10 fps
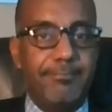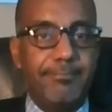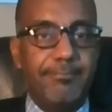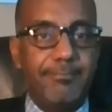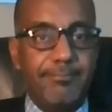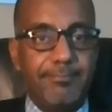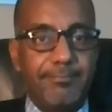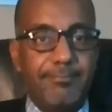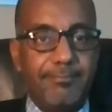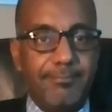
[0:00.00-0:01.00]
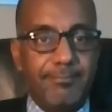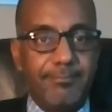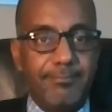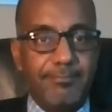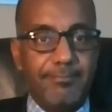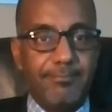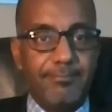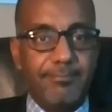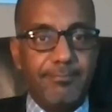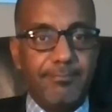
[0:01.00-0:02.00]

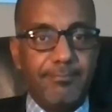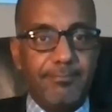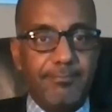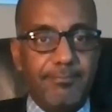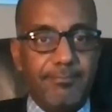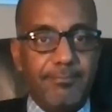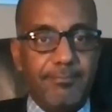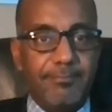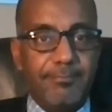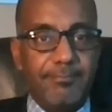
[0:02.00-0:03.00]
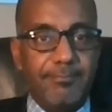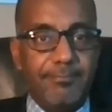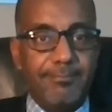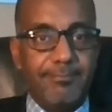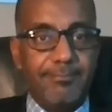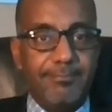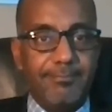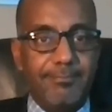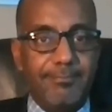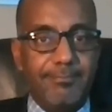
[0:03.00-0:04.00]

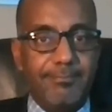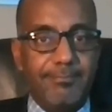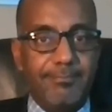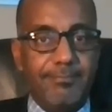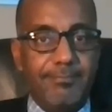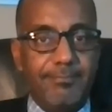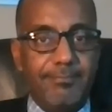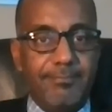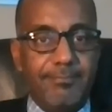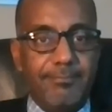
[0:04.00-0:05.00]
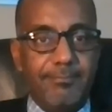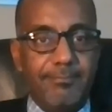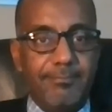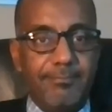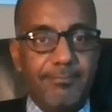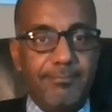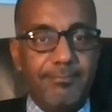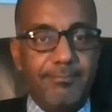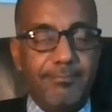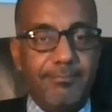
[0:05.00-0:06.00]

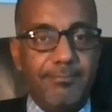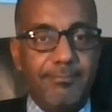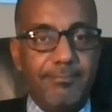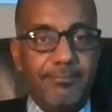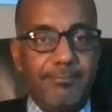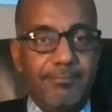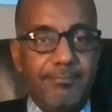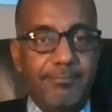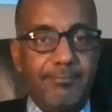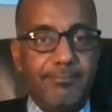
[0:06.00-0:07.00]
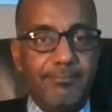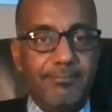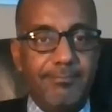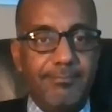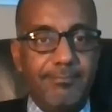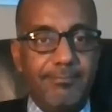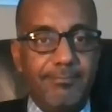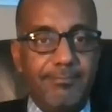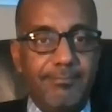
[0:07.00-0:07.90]
(silent)